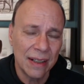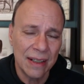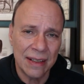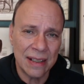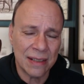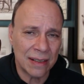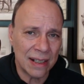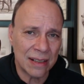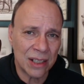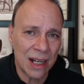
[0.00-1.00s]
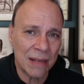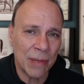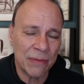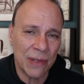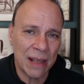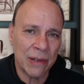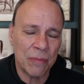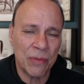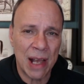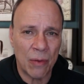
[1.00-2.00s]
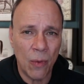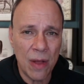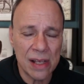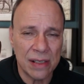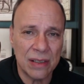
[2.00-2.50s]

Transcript: this job by Flavien Prat was.